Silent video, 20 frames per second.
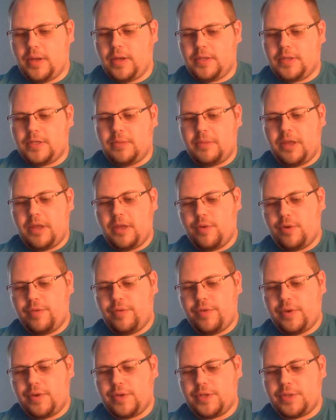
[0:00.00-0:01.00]
Some other
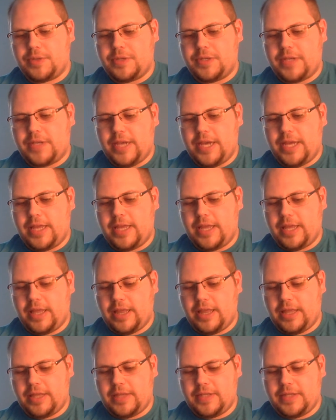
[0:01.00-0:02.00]
reviewers were saying that
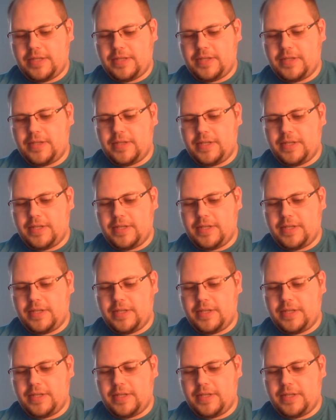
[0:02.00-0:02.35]
since